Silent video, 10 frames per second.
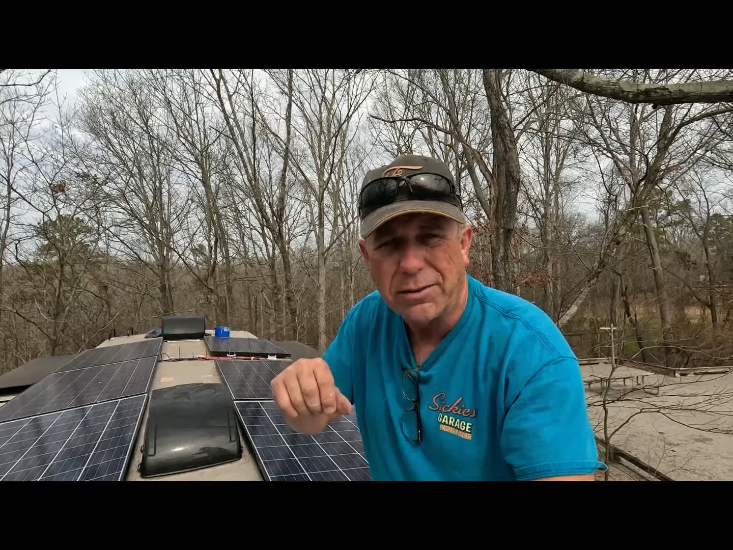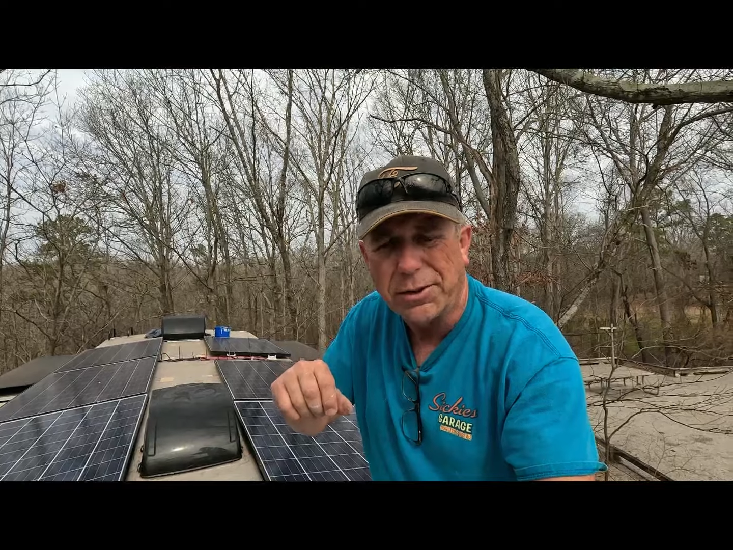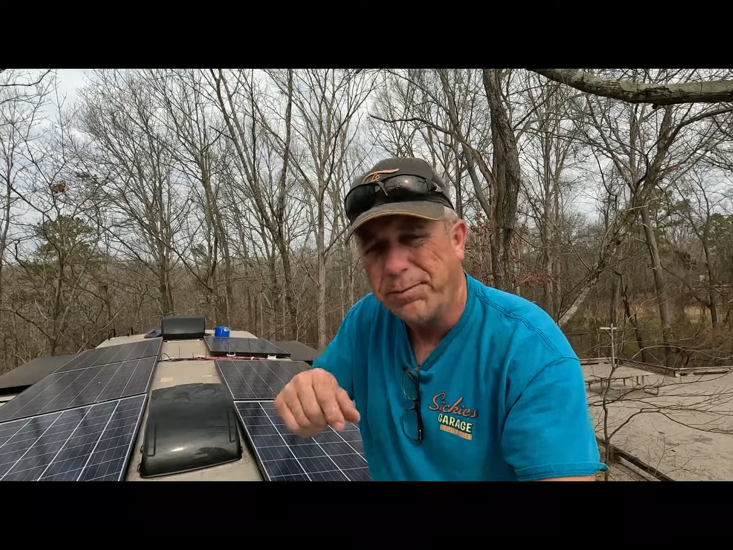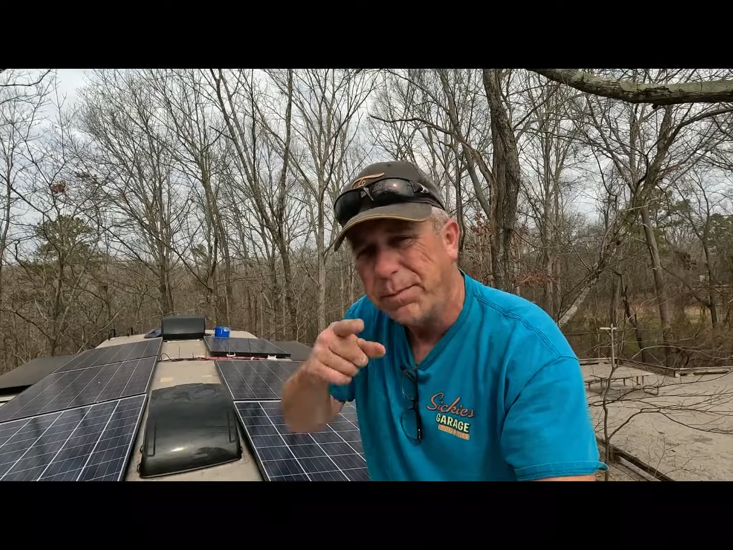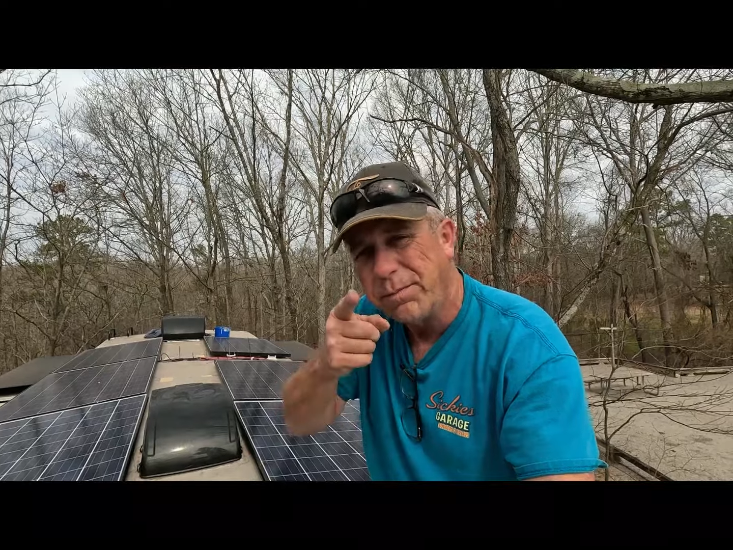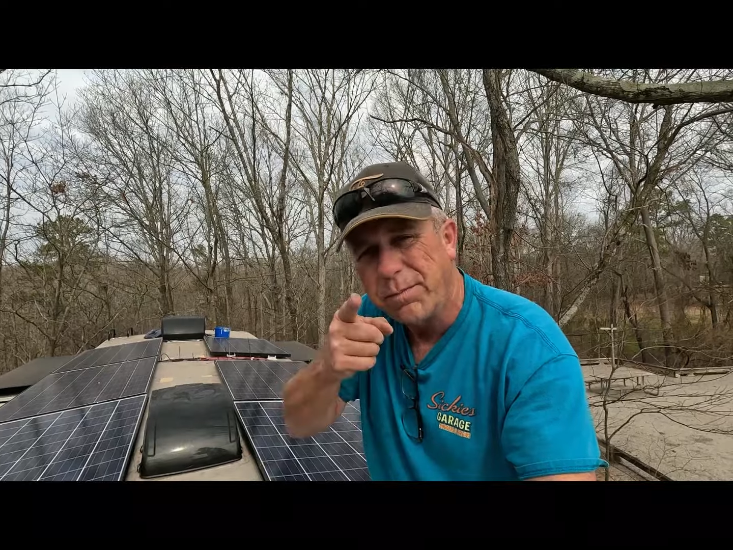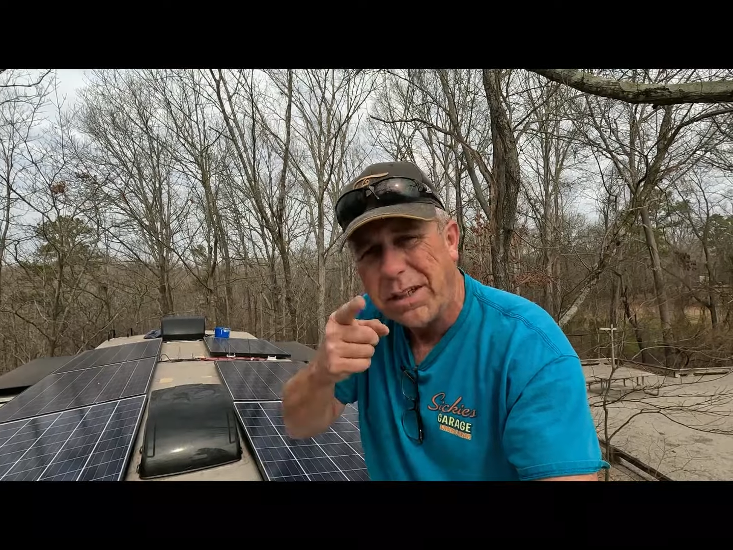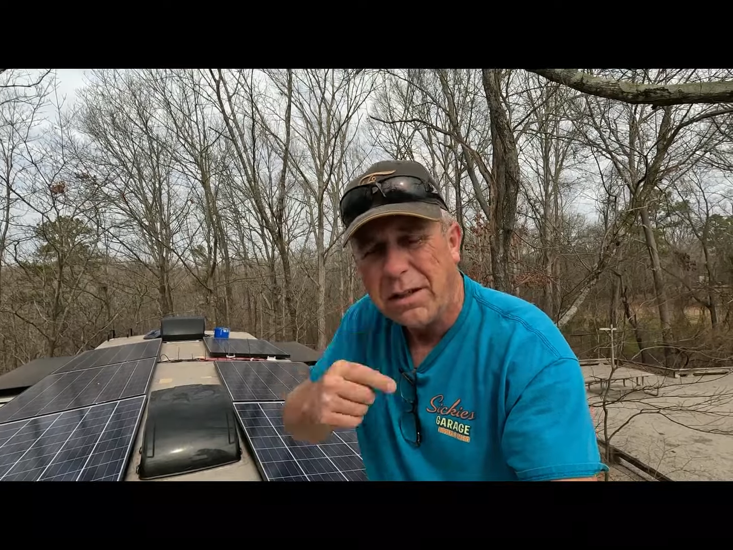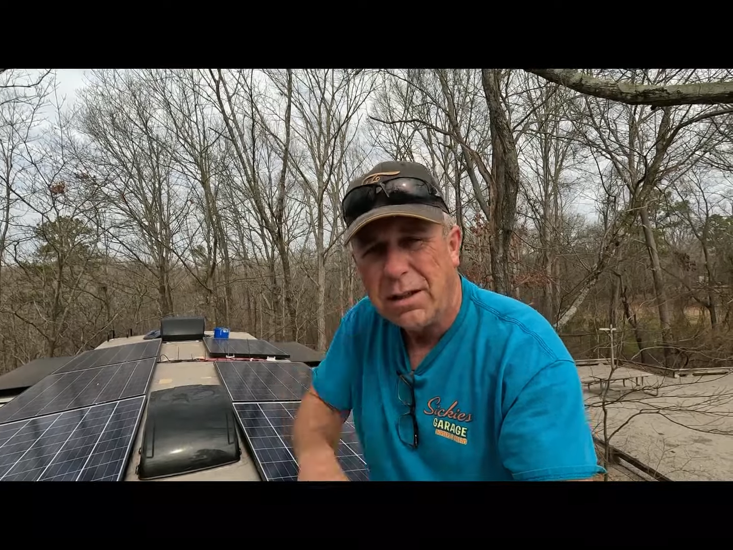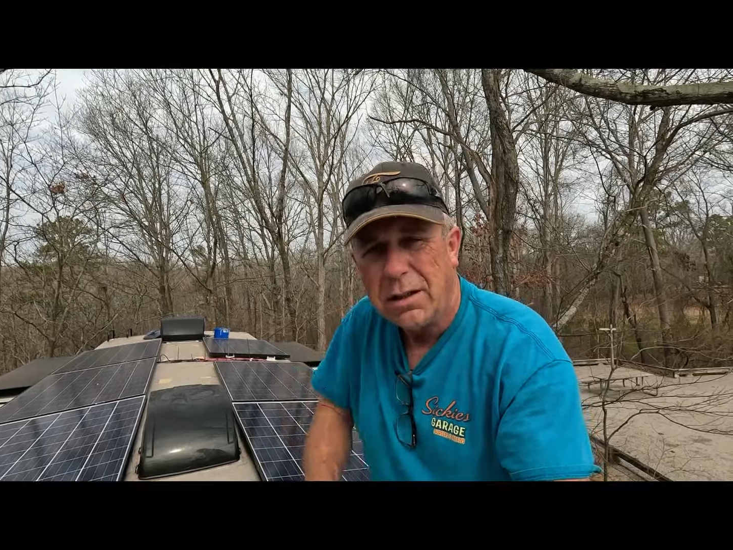So
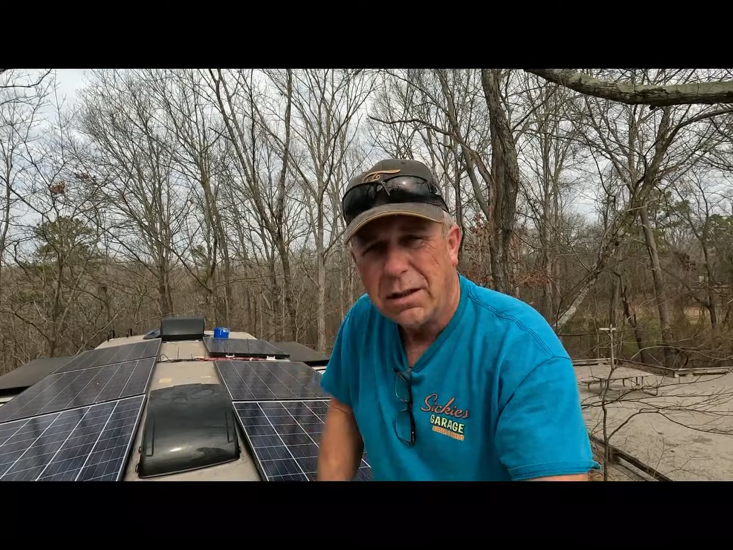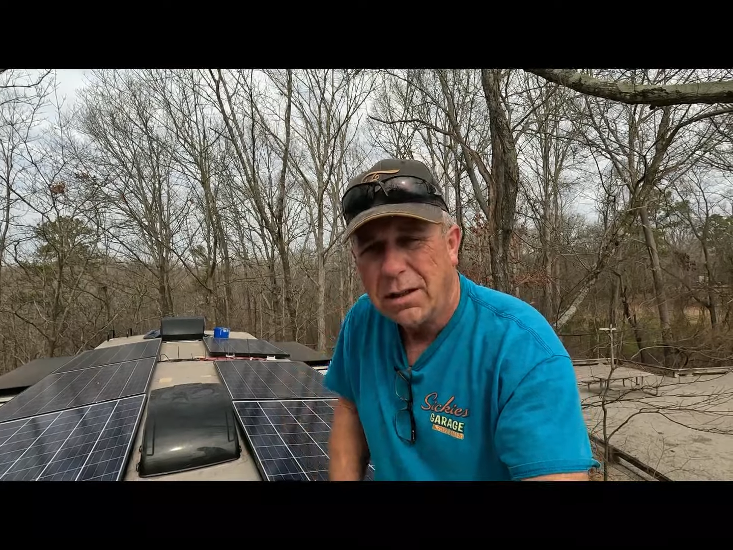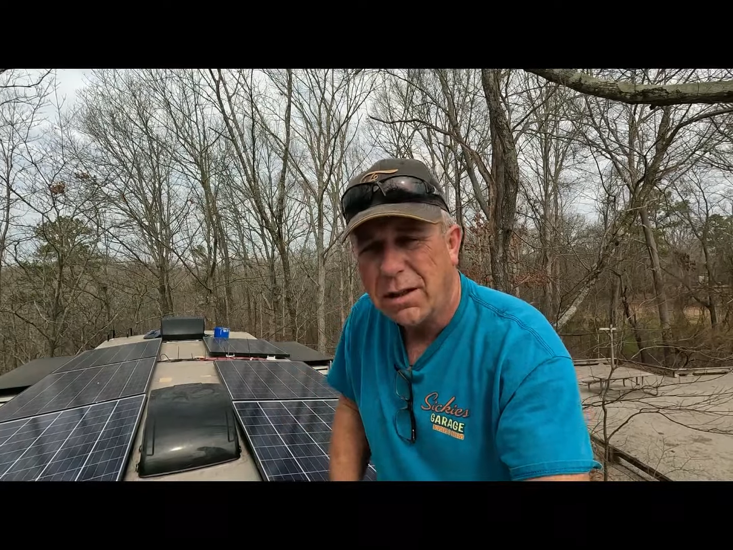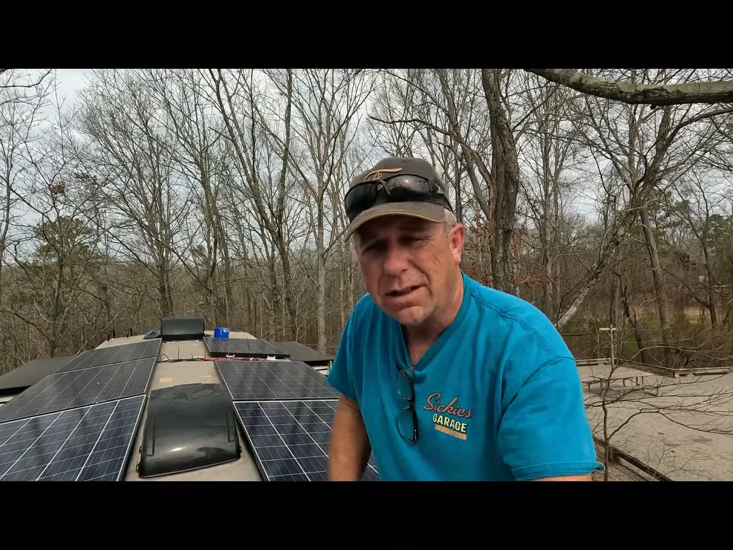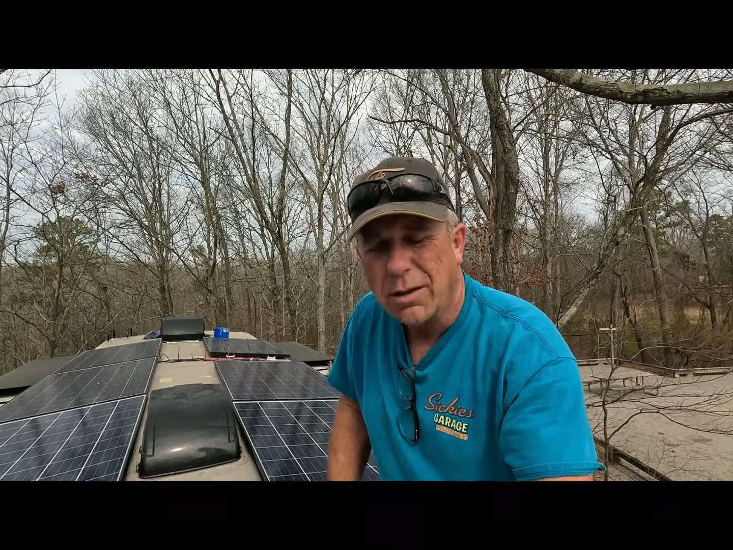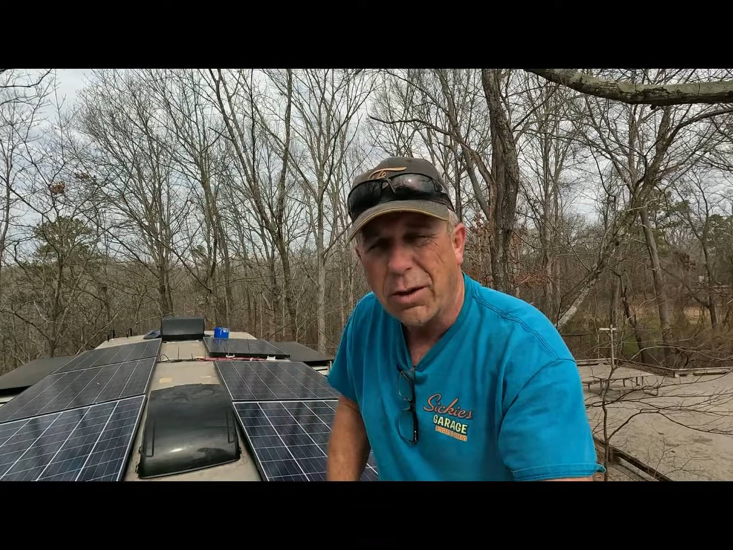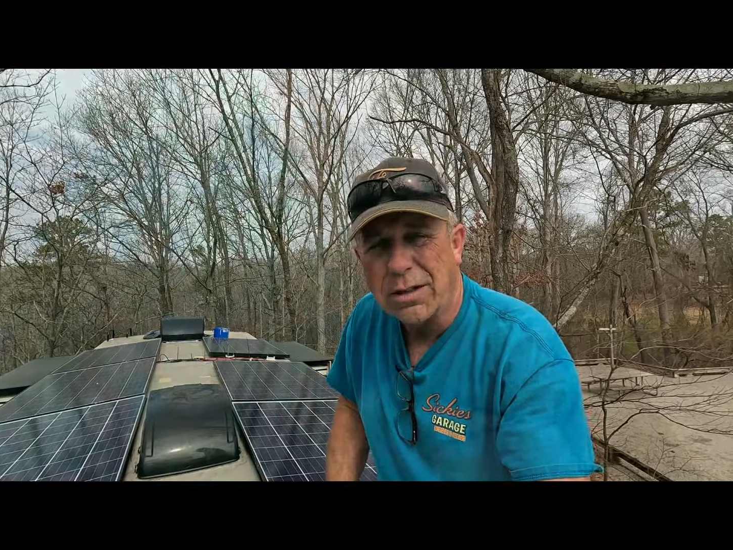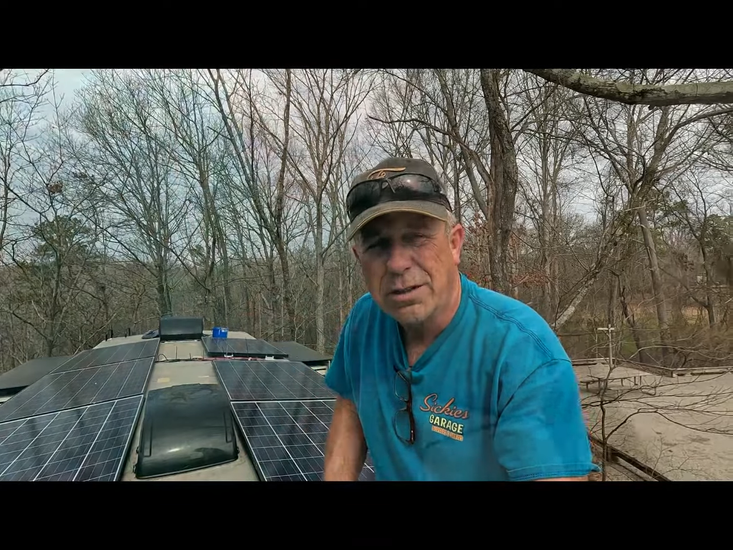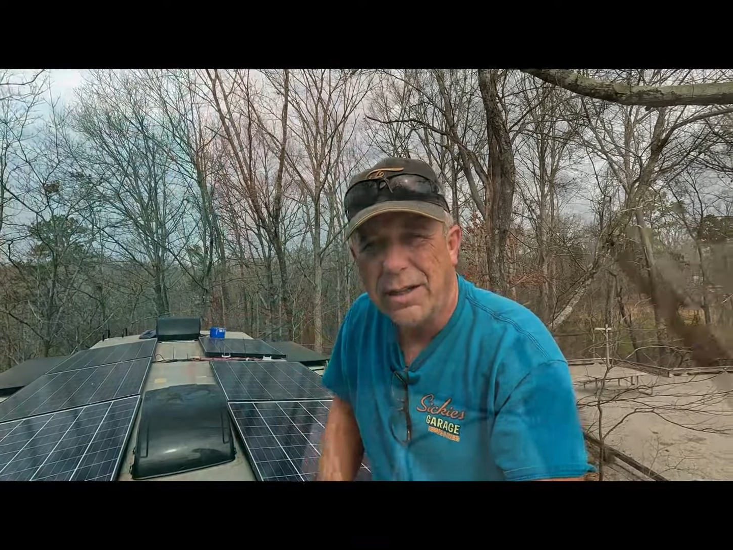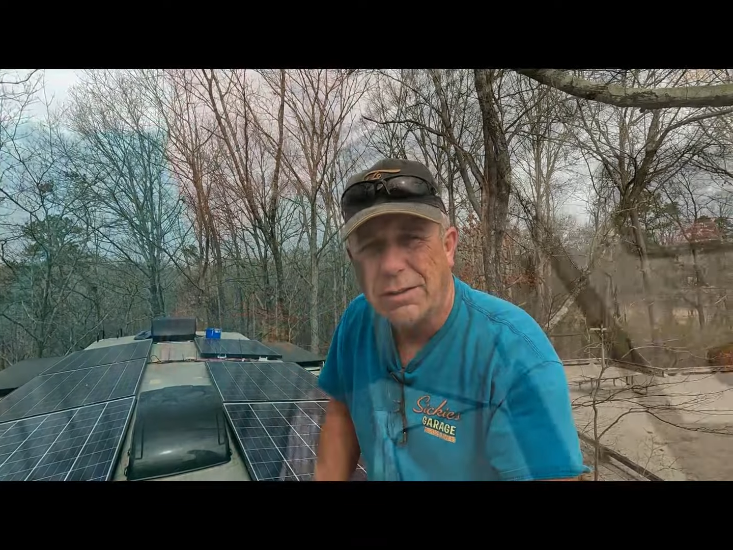let's go
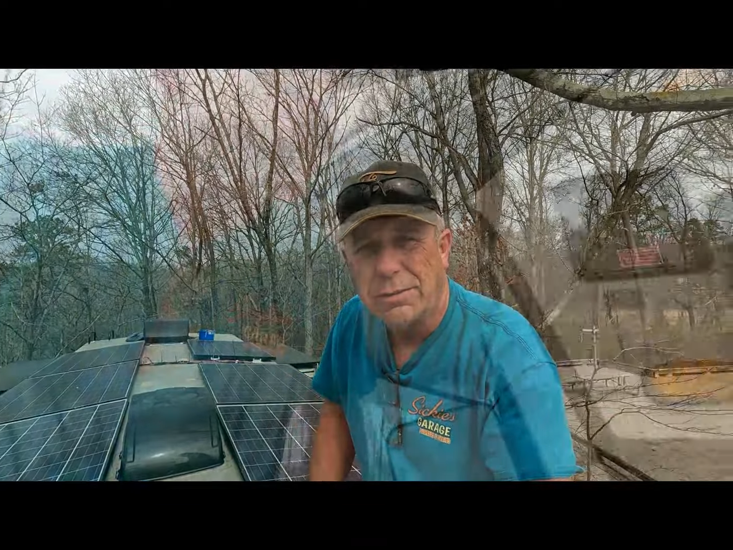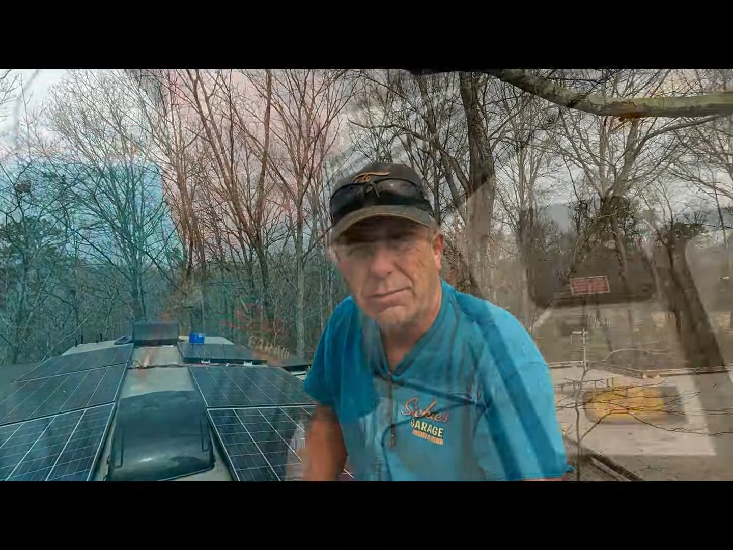downstairs.